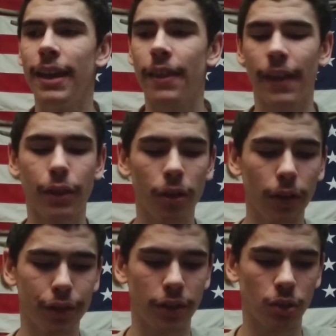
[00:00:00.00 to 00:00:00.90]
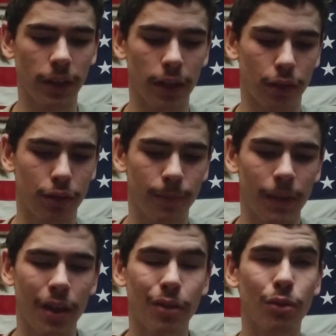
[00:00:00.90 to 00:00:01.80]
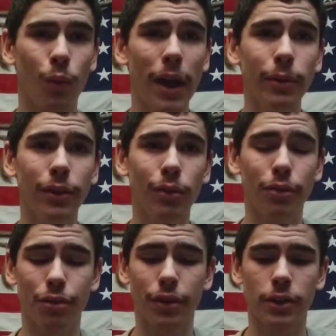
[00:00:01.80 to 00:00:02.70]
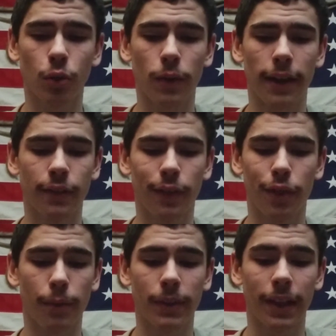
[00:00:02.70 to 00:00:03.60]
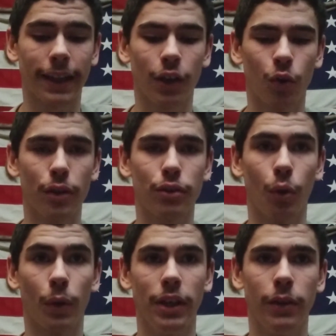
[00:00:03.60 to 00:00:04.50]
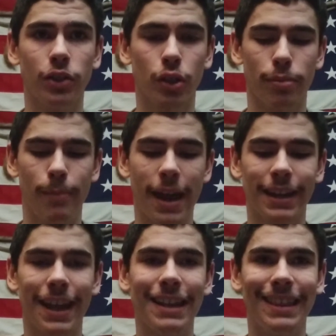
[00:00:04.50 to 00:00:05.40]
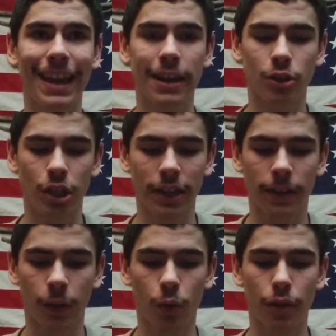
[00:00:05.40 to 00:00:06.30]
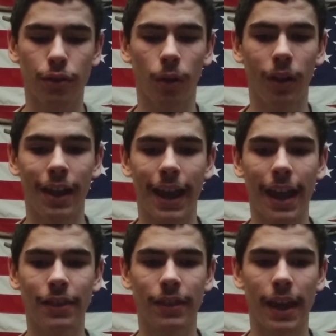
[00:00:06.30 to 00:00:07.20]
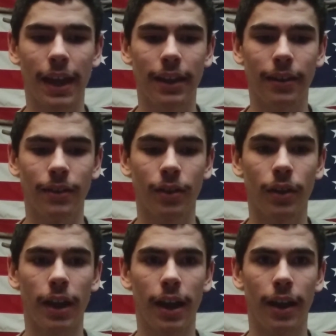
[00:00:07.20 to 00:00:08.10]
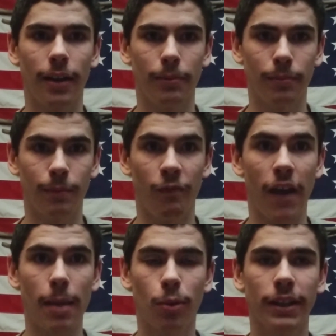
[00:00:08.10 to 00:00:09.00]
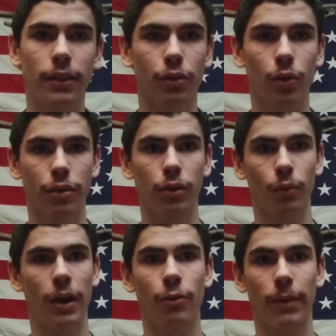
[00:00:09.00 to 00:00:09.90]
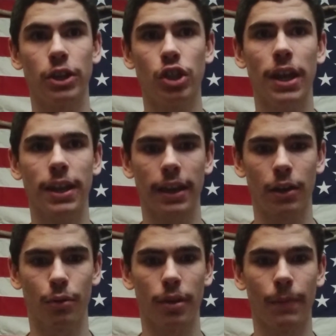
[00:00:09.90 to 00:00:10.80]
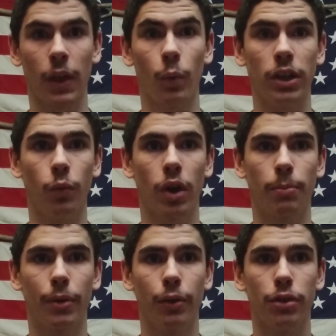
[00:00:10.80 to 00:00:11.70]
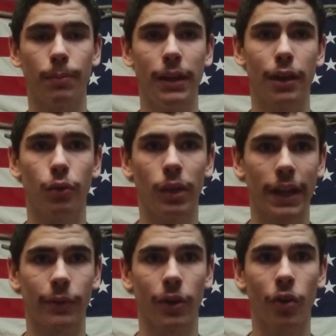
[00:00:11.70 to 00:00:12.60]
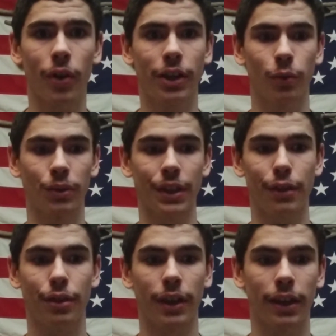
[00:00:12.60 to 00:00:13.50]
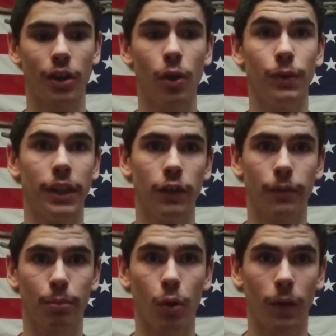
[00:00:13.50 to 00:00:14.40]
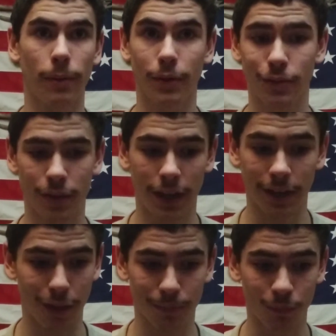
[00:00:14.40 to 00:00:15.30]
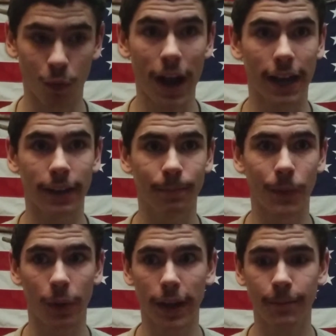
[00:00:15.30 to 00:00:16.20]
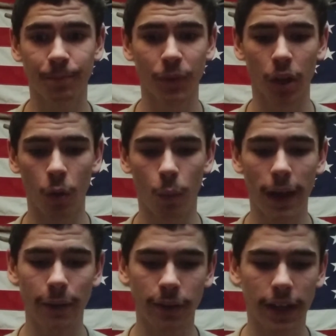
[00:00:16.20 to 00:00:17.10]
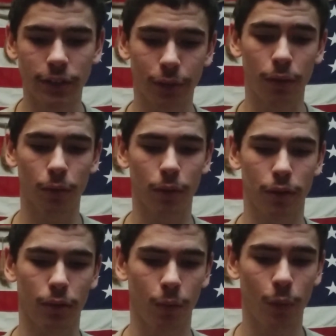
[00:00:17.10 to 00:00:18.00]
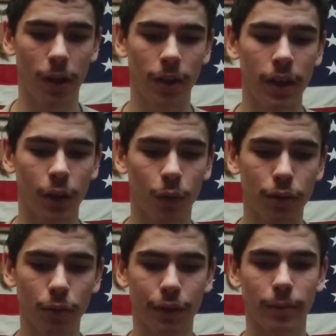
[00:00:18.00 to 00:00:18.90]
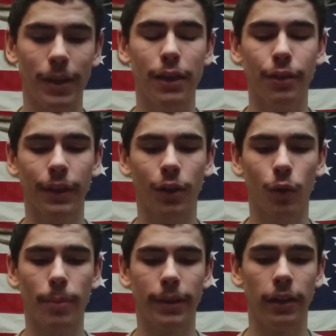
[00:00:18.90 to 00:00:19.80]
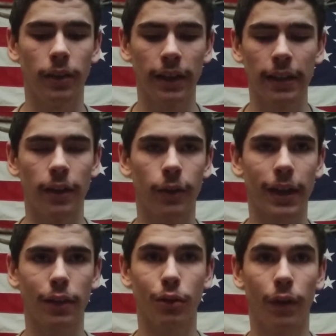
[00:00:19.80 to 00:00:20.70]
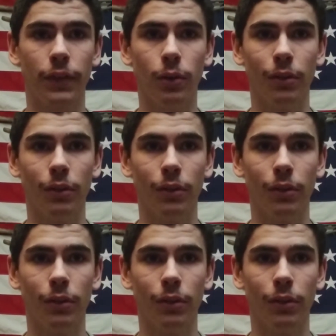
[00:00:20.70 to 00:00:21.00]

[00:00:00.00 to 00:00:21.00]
That's all a sigil is. So why would you use a sigil rather than something like a crystal, where you can just meditate the energy into the crystal, and then vibrate this crystal around by shaking it or something when you want to produce a piezoelectric current to release the code that you've programmed into the rock, okay? Why would you not just use a crystal? Well, crystals can be easily corrupted, okay? So if you do